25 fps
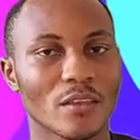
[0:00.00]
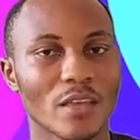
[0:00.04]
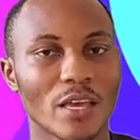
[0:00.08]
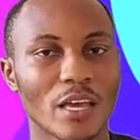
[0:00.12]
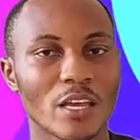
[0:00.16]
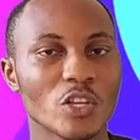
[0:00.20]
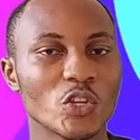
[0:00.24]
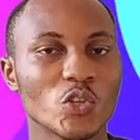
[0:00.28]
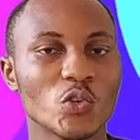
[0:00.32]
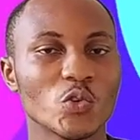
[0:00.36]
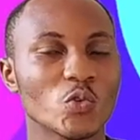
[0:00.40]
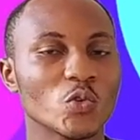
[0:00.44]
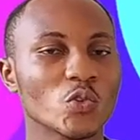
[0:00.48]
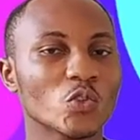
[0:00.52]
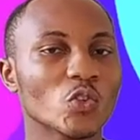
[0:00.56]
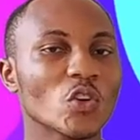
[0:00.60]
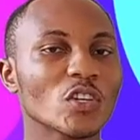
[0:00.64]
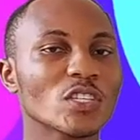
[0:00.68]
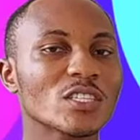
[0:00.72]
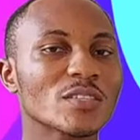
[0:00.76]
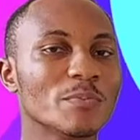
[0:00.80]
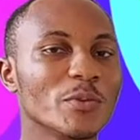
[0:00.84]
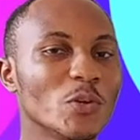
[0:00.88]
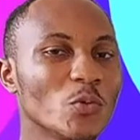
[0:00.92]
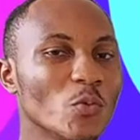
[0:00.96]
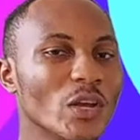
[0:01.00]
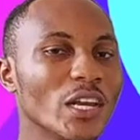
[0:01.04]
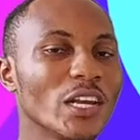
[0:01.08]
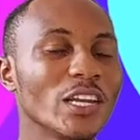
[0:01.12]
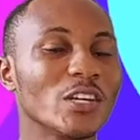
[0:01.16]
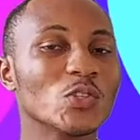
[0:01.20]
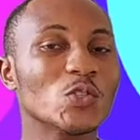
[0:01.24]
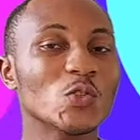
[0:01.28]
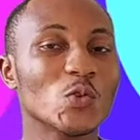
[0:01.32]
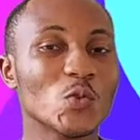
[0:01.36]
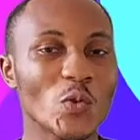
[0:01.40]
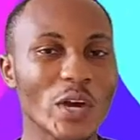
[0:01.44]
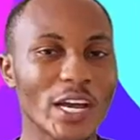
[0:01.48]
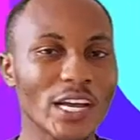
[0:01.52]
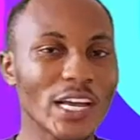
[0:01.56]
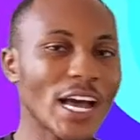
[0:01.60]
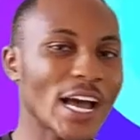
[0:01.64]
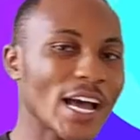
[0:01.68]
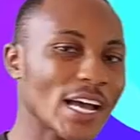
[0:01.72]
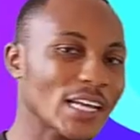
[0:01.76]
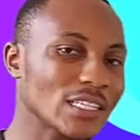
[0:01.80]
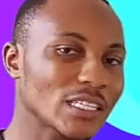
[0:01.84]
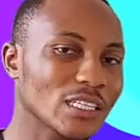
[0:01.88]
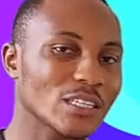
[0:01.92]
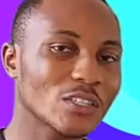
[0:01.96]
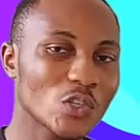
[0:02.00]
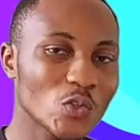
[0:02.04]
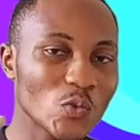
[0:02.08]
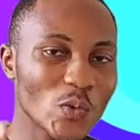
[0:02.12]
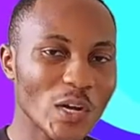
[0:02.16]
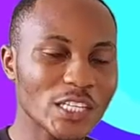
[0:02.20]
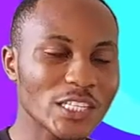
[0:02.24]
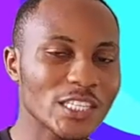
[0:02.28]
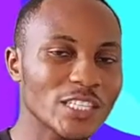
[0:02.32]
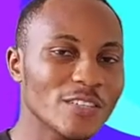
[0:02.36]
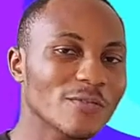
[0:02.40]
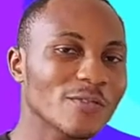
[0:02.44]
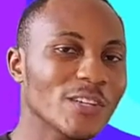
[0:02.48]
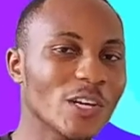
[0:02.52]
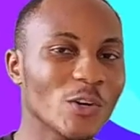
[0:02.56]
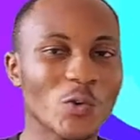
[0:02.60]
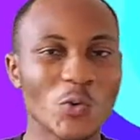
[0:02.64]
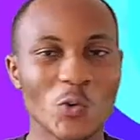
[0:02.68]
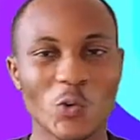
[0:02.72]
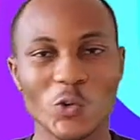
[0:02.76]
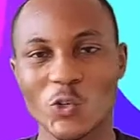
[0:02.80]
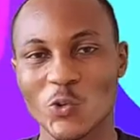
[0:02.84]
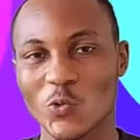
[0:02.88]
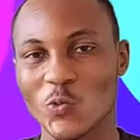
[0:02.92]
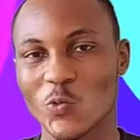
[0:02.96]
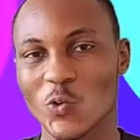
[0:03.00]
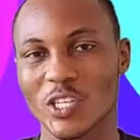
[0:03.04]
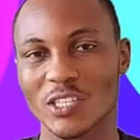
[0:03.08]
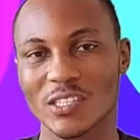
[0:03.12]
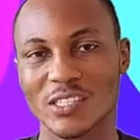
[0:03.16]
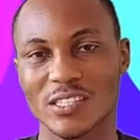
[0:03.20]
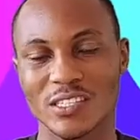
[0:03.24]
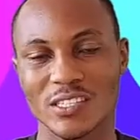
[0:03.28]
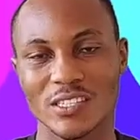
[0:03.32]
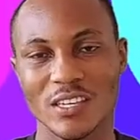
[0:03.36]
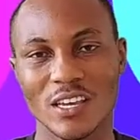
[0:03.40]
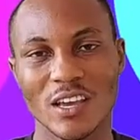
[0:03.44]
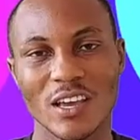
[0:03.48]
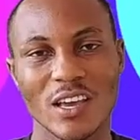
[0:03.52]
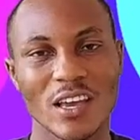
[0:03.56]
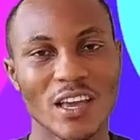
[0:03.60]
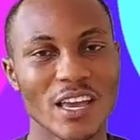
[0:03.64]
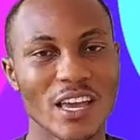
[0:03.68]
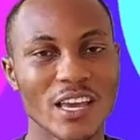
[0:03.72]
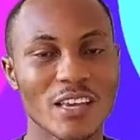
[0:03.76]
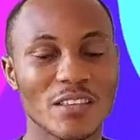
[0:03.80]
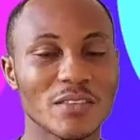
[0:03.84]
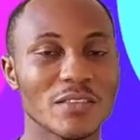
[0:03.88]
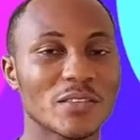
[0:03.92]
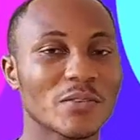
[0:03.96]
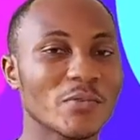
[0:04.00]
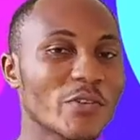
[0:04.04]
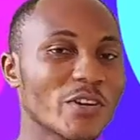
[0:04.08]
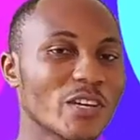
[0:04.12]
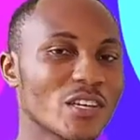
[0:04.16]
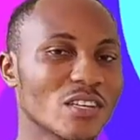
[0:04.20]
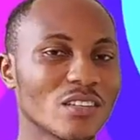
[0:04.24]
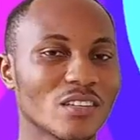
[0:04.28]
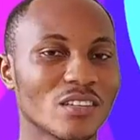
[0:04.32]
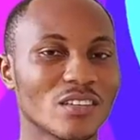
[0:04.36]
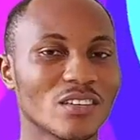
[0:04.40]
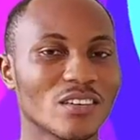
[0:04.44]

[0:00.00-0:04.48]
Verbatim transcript: and you will not be willing to work hard to achieve the goal you want. And three,